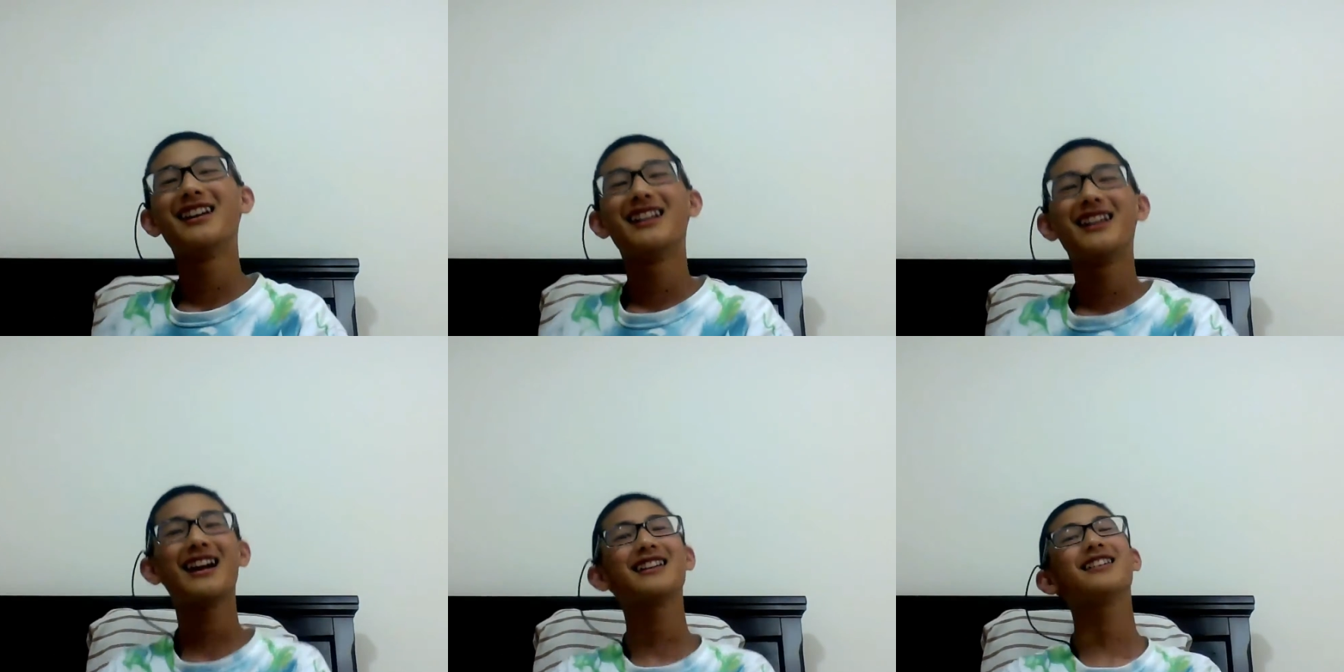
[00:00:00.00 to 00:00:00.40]

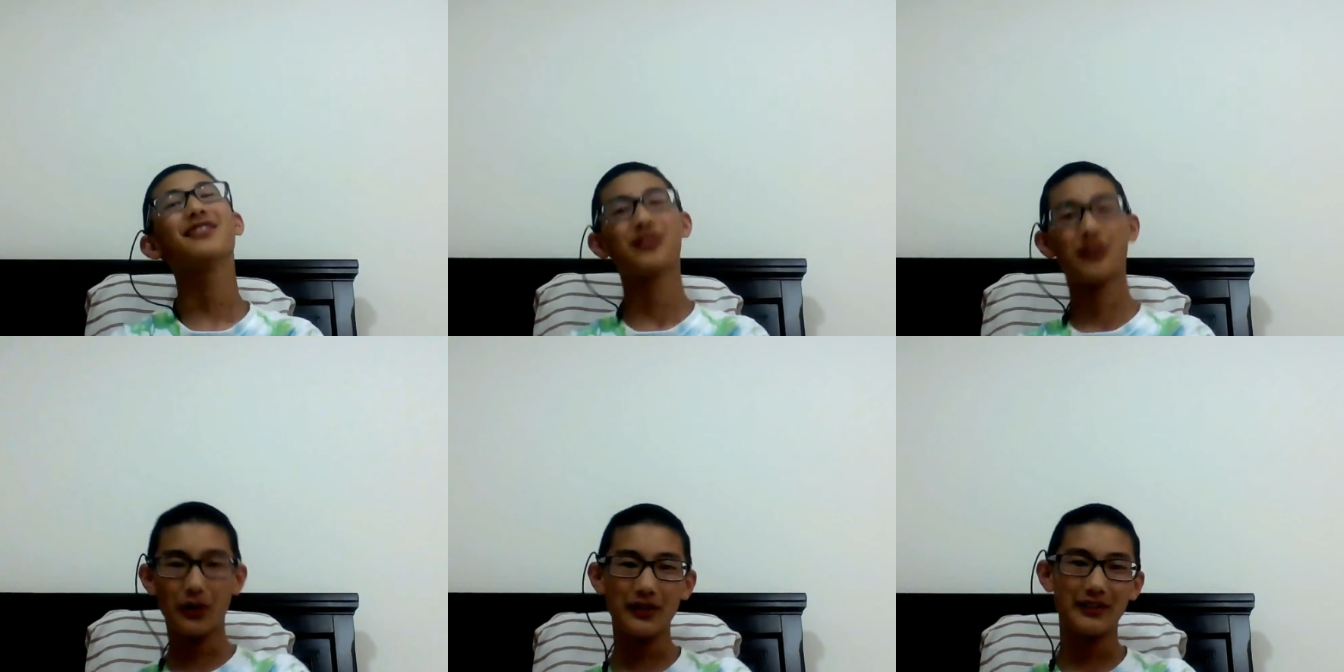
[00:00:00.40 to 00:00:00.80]
that
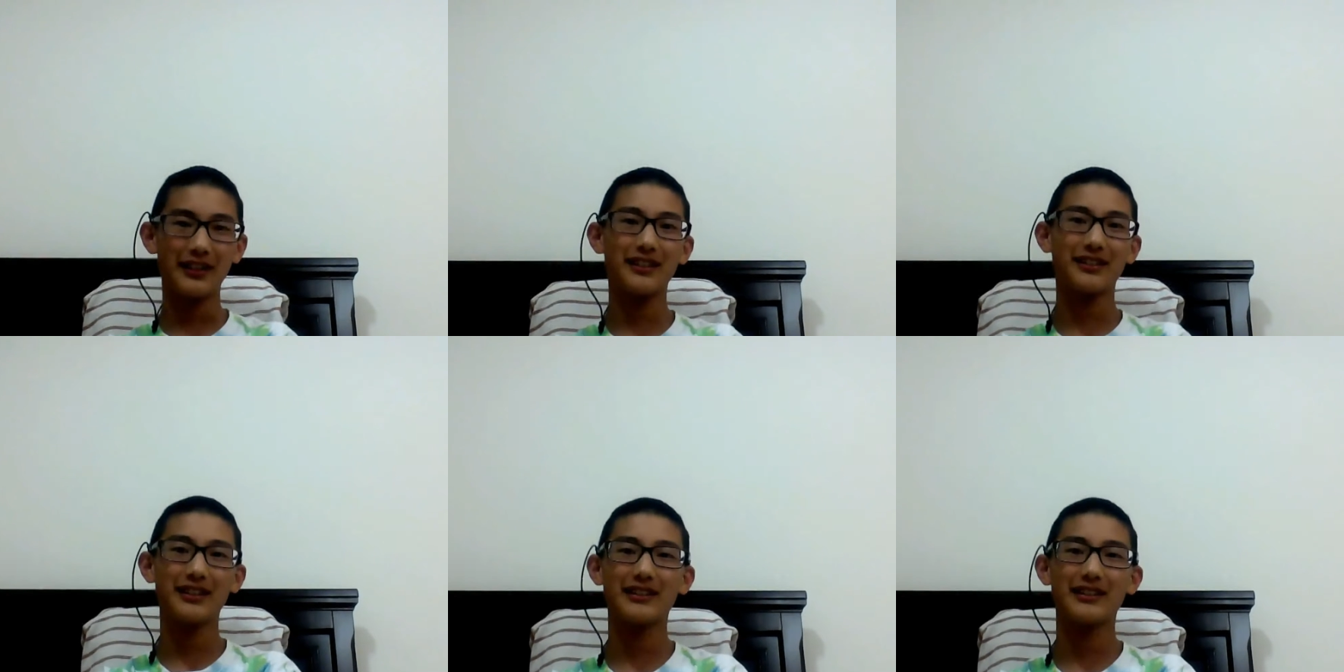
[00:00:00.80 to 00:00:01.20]
of course
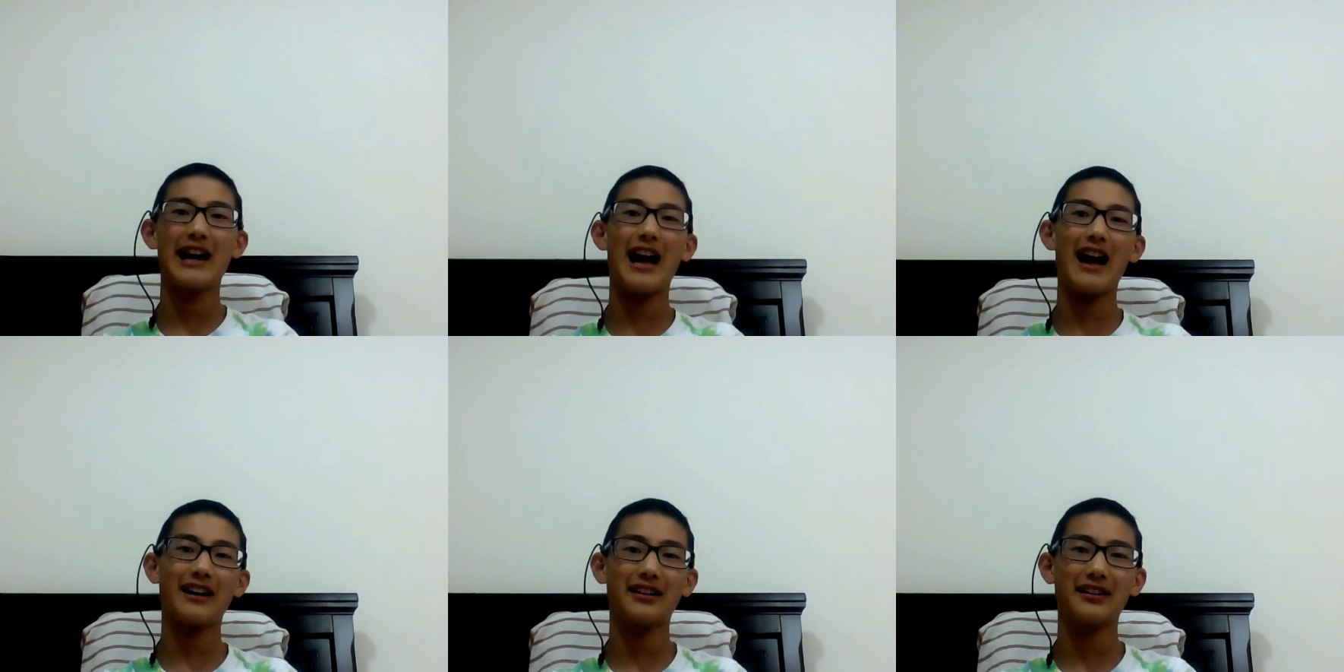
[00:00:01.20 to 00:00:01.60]
that's not what
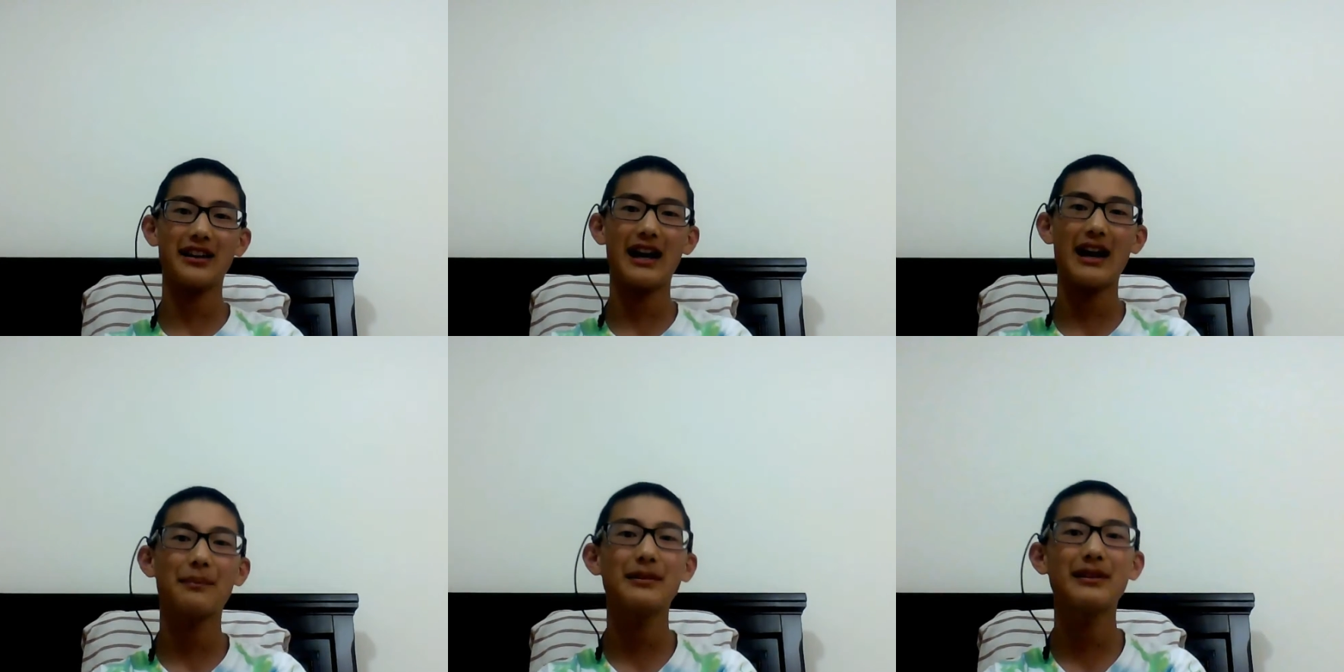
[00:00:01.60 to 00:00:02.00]
actually
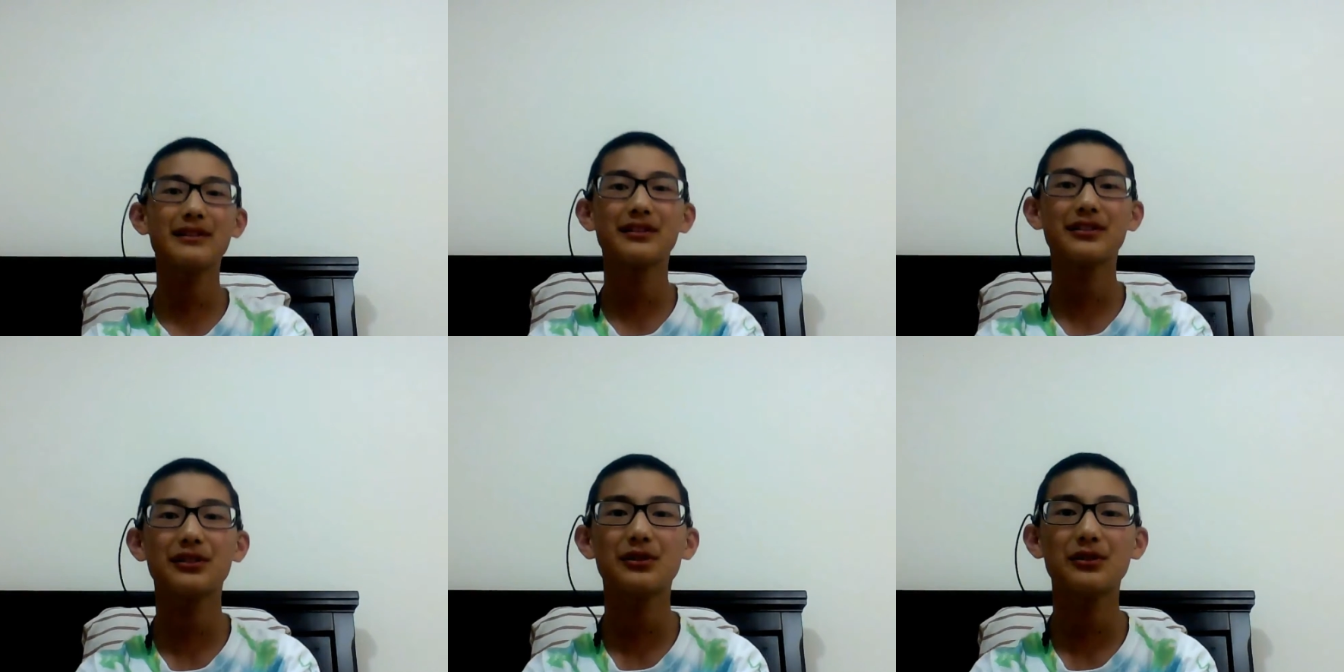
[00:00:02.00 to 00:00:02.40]
happened.
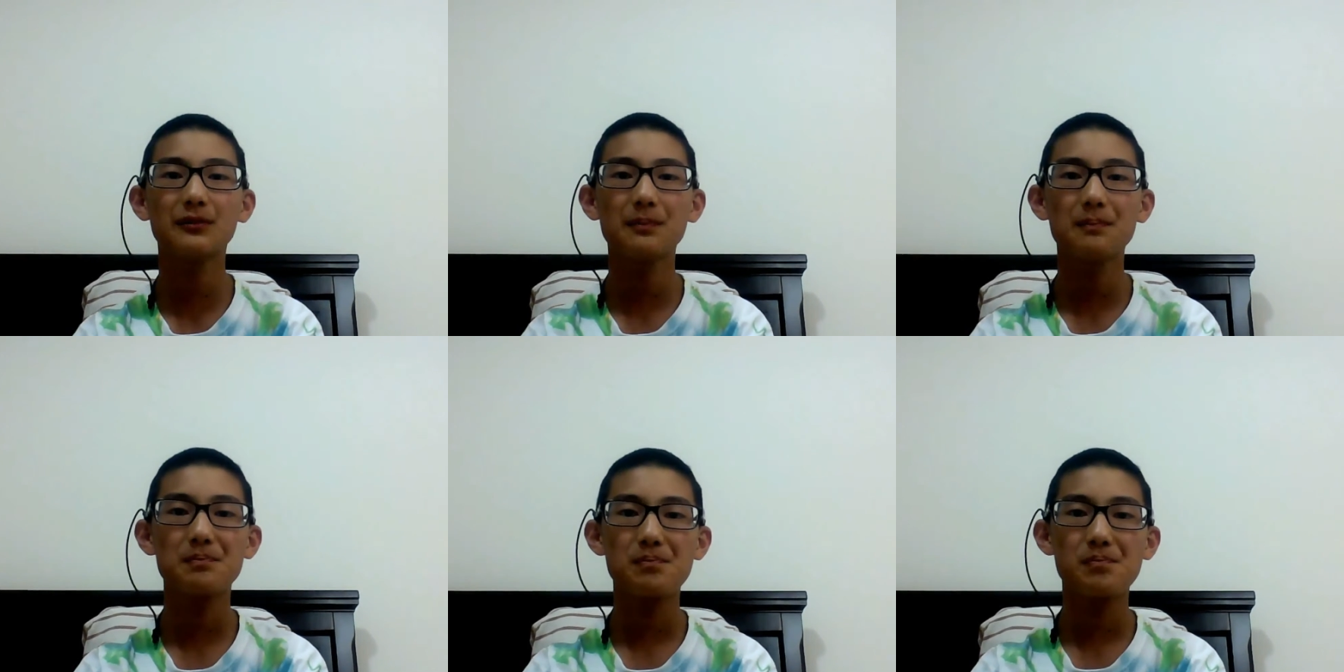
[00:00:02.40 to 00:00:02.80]
So, um,